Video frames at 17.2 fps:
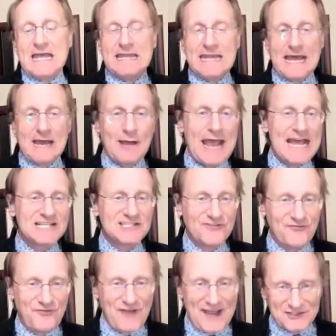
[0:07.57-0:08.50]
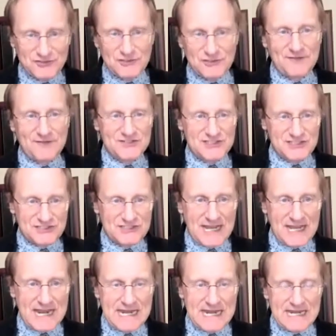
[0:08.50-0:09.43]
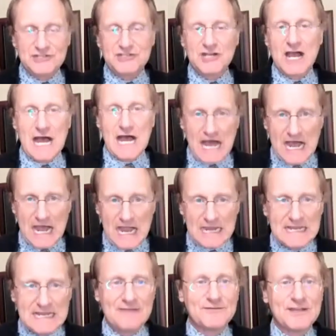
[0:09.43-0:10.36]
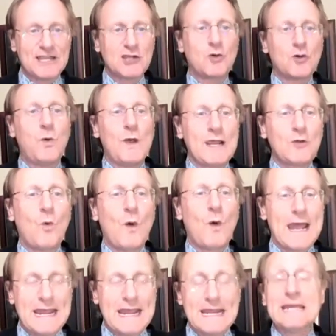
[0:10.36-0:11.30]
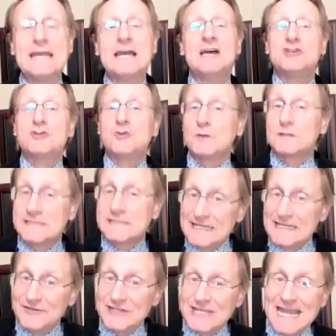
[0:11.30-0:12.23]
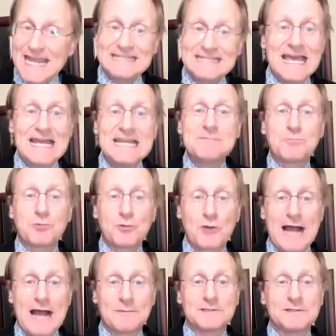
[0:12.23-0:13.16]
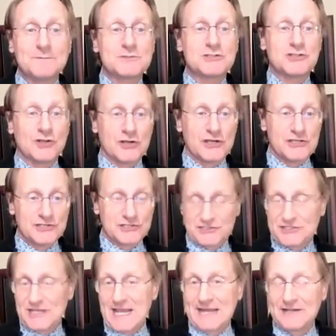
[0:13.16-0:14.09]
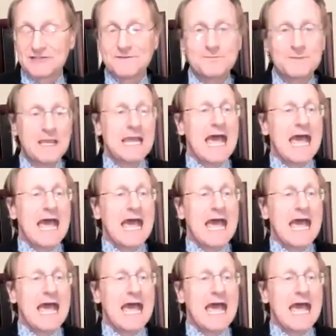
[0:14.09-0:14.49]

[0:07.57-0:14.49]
Now, as a veteran of the stage, I have a quick way to alleviate any problems during your set.